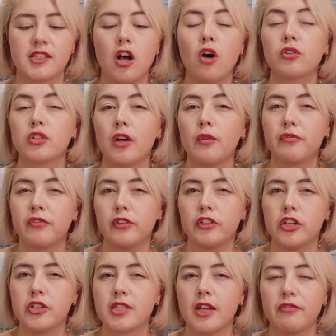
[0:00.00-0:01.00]
hold up and
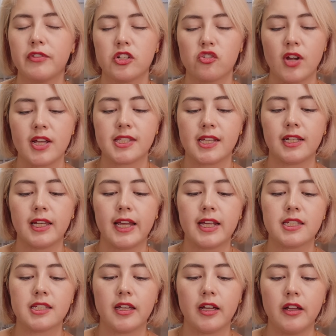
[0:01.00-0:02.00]
use that for the dressing
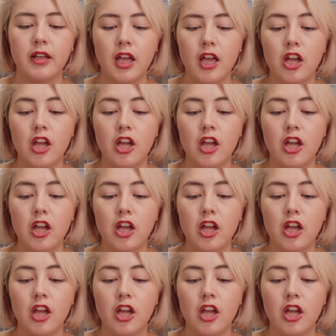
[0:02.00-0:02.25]
later.